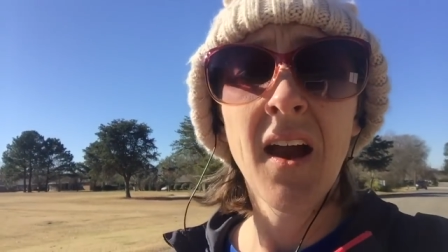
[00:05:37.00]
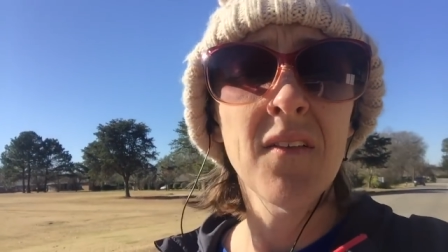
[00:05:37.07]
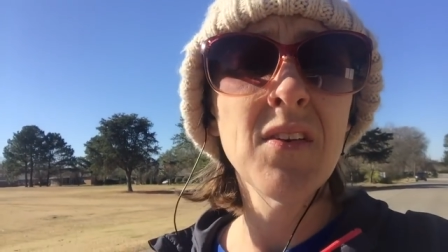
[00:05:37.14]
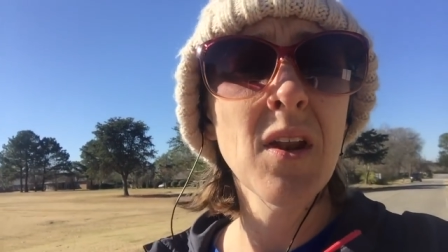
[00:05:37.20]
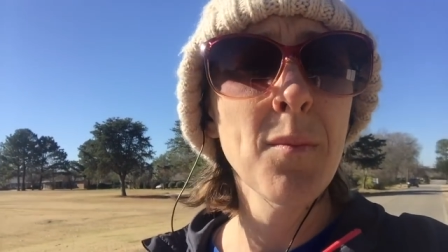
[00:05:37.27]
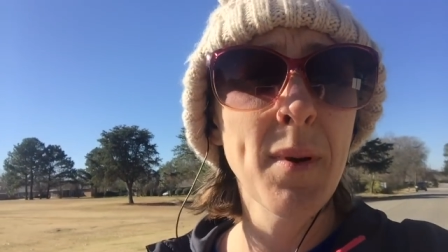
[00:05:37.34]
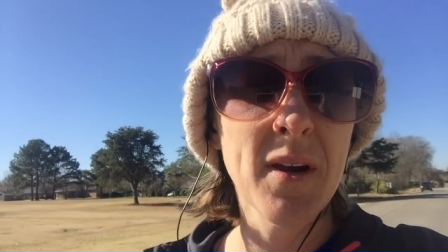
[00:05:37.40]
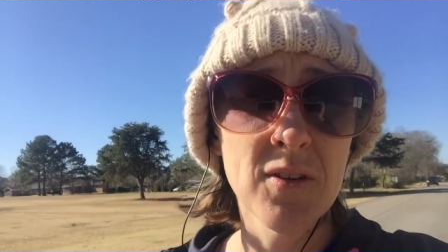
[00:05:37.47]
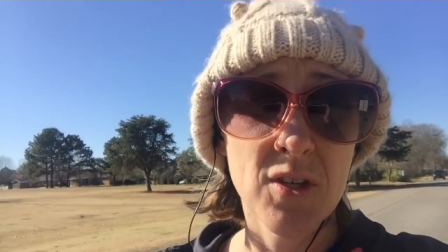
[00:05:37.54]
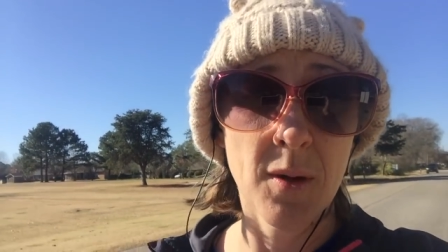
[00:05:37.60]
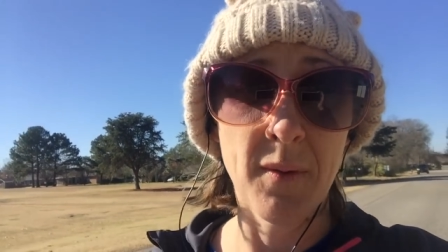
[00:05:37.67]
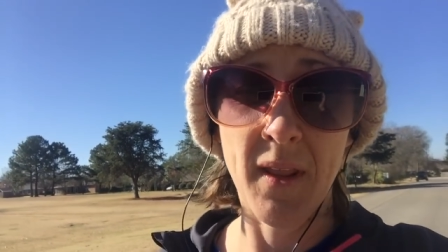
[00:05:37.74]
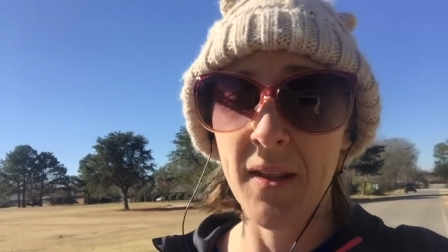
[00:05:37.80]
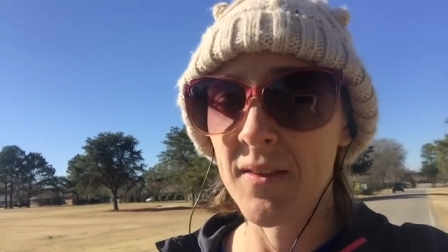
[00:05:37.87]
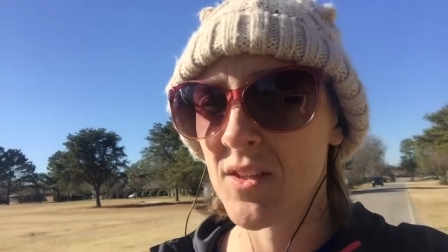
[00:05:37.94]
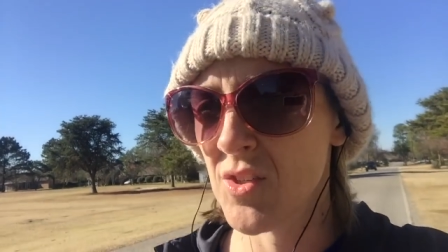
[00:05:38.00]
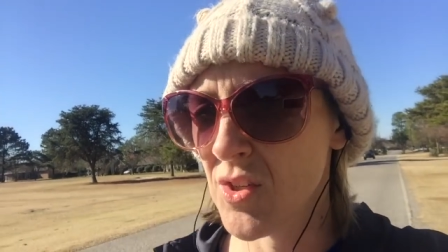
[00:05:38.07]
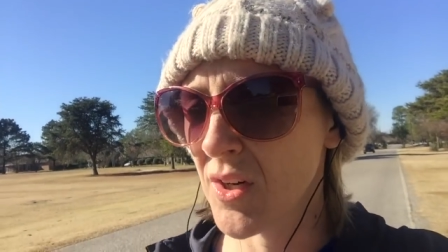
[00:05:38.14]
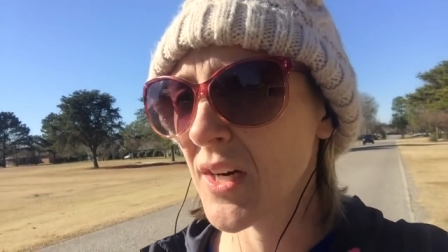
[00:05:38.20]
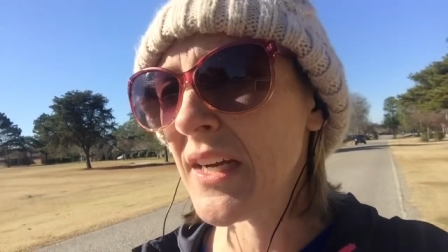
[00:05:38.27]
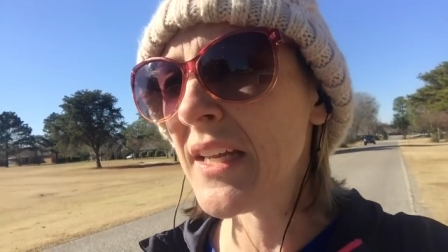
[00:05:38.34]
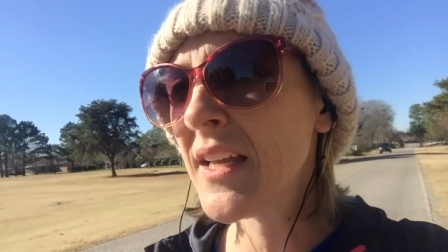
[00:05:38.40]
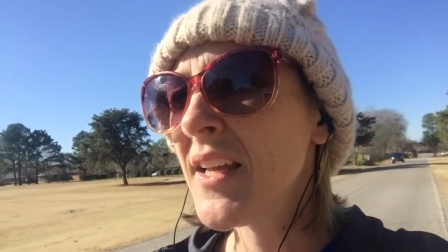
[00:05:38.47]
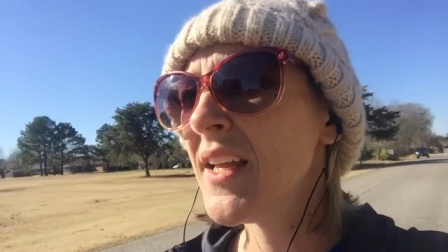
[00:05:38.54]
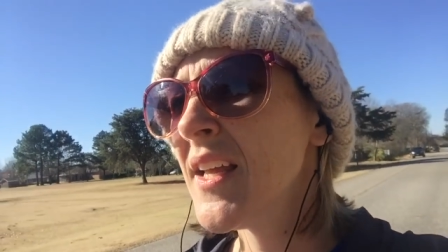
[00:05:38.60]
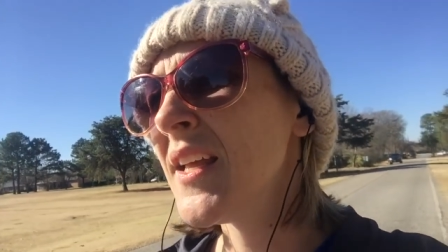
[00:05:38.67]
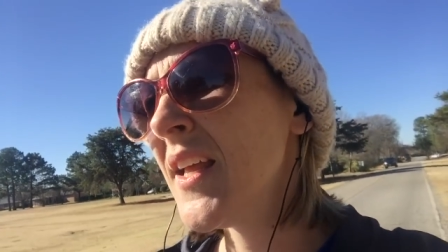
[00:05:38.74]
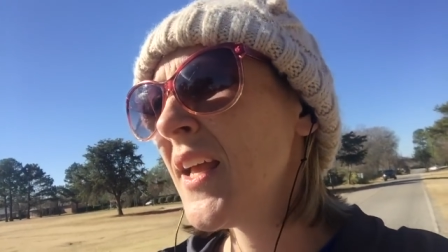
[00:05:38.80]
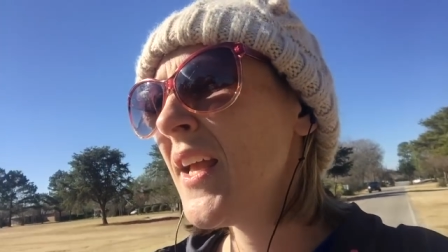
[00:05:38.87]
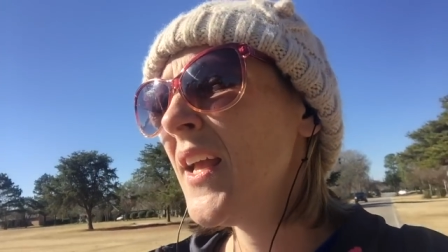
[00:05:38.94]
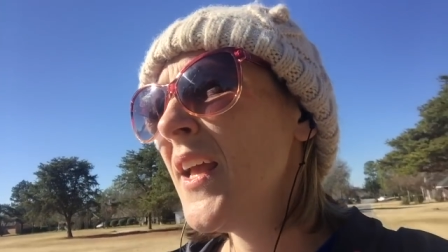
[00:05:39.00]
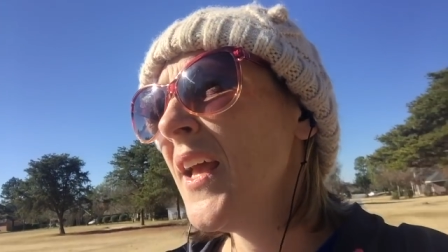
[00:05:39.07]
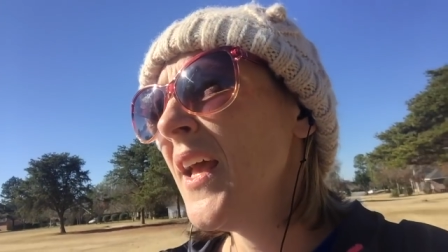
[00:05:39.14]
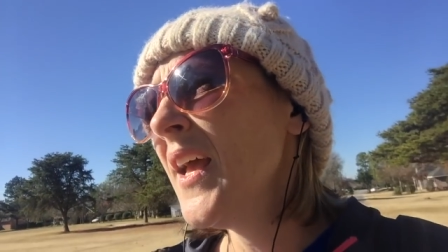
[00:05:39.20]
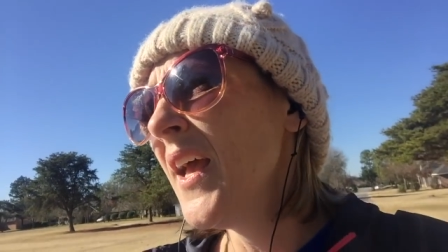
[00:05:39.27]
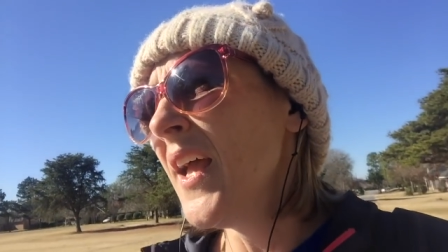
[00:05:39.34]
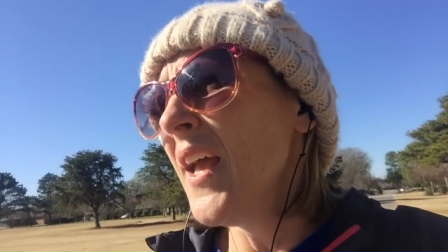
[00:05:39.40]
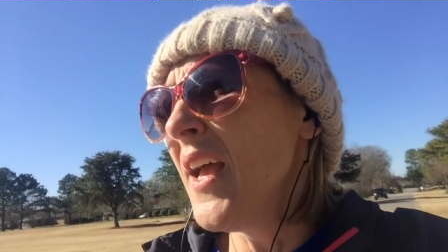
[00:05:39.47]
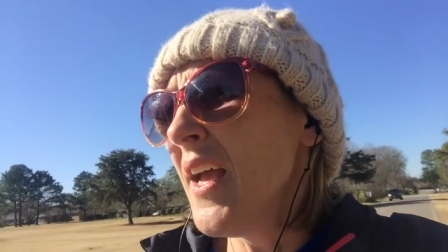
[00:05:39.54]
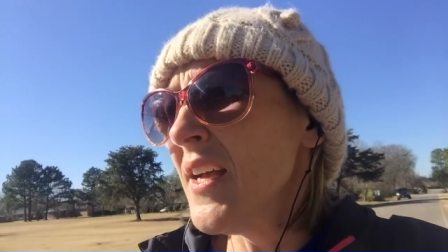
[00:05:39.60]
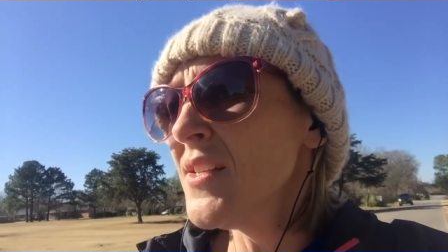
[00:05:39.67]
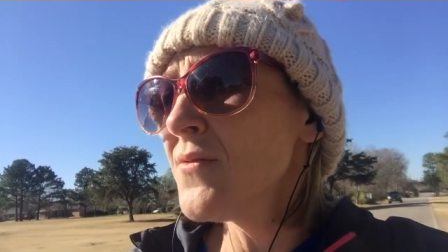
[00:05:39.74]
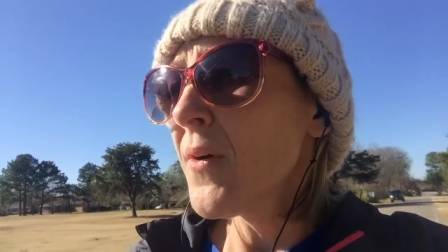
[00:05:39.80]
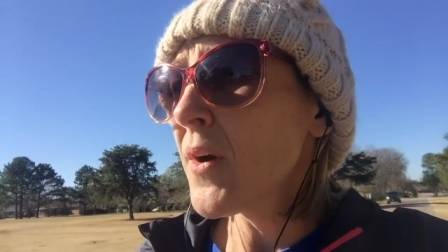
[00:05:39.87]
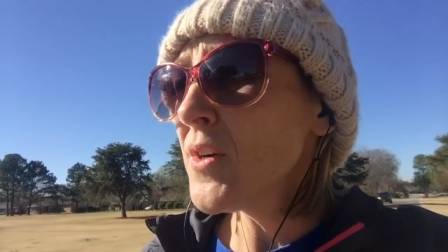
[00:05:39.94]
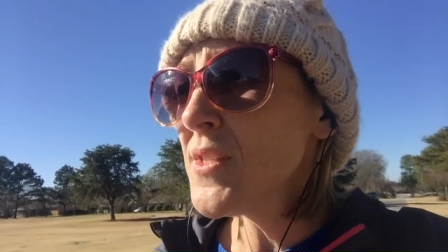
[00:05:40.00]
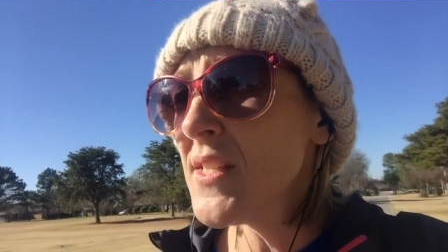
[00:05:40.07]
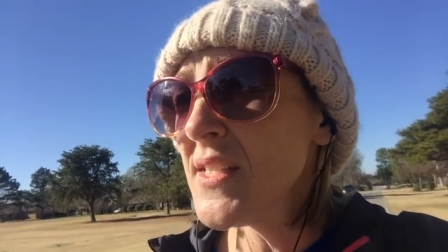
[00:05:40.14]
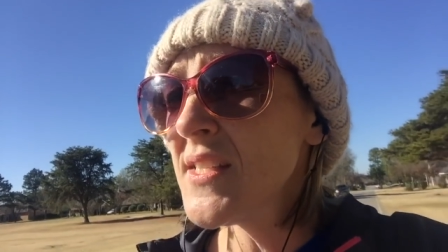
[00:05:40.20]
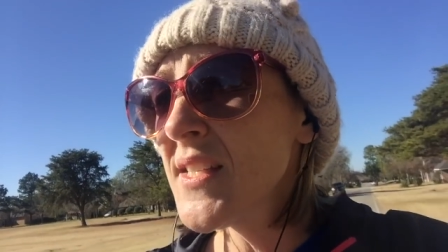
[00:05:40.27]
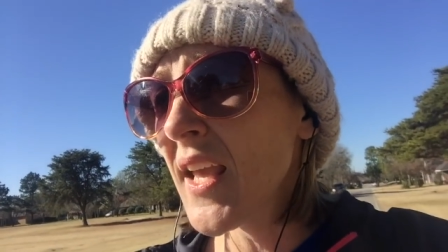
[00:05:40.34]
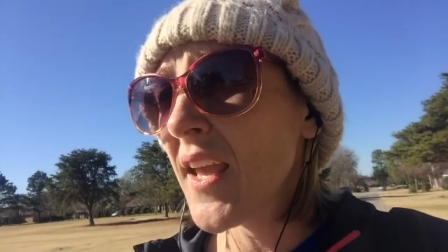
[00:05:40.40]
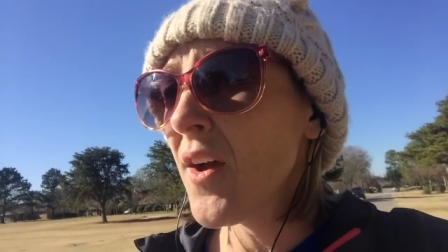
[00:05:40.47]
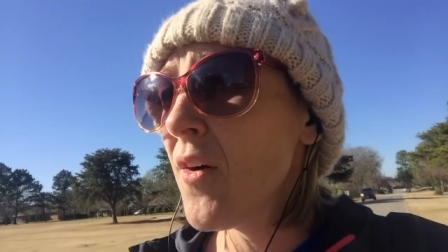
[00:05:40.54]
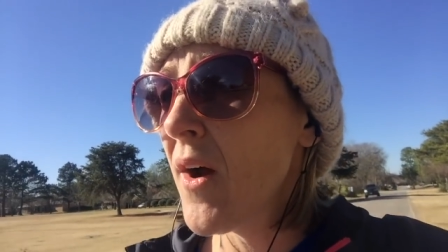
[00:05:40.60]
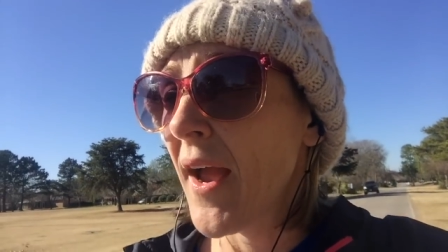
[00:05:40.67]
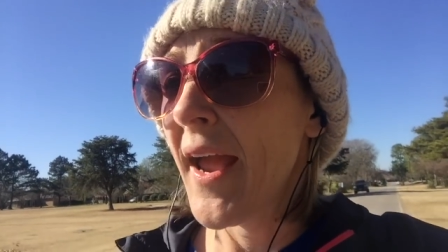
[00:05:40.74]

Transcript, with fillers: I've done a better job of that this year. As far as the scale,